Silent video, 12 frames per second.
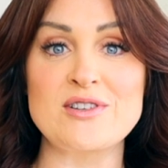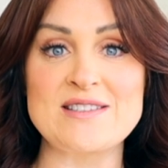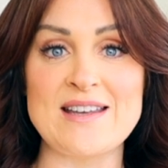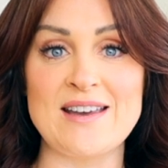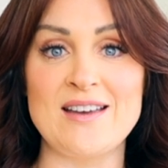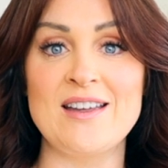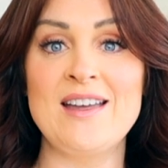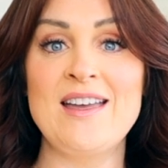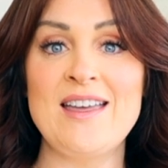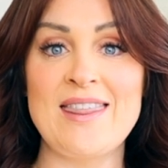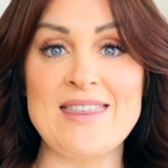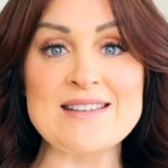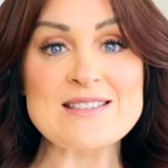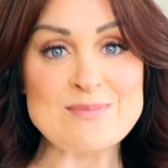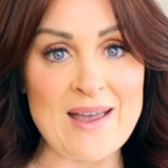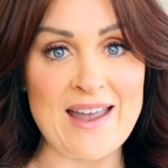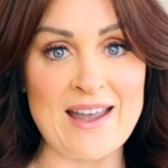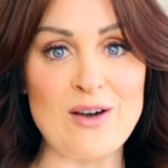for sale this
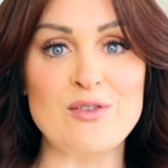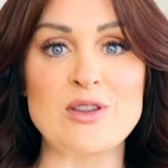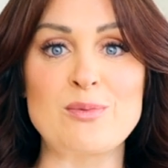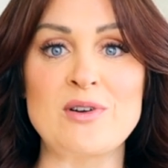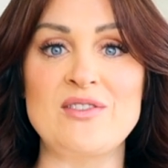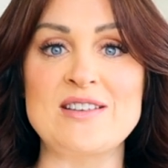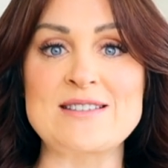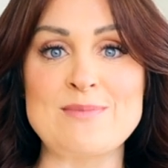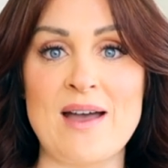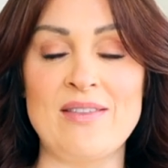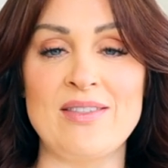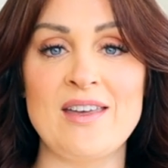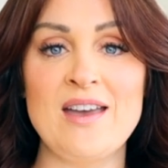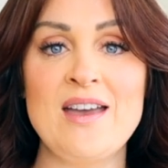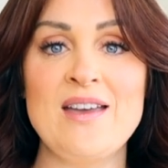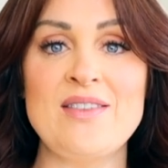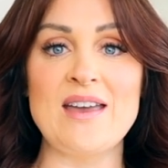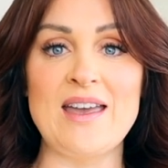May over the previous month.
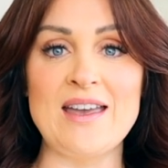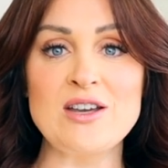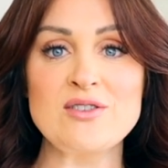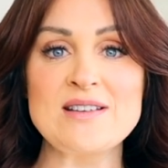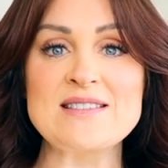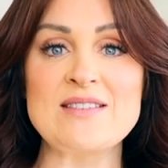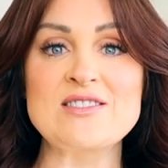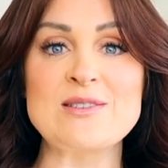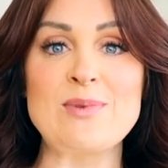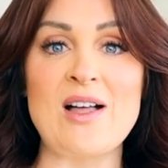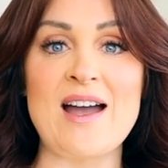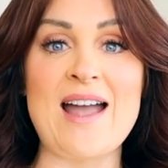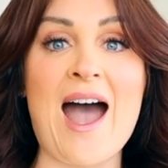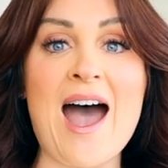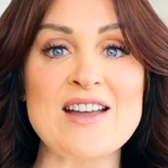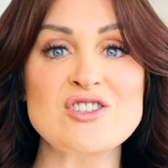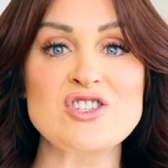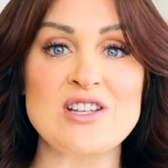The increase of supply
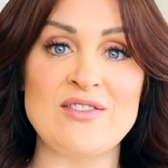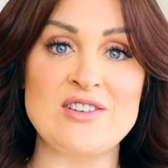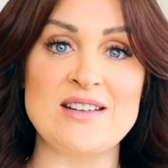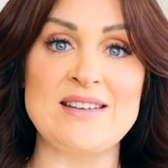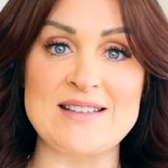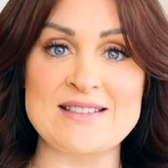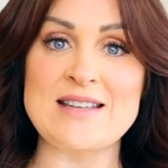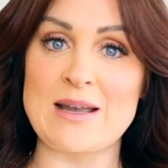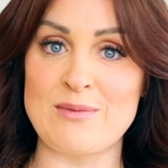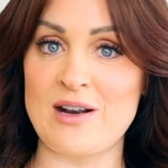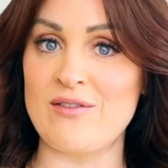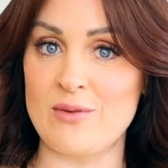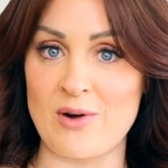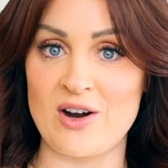has shifted this segment of the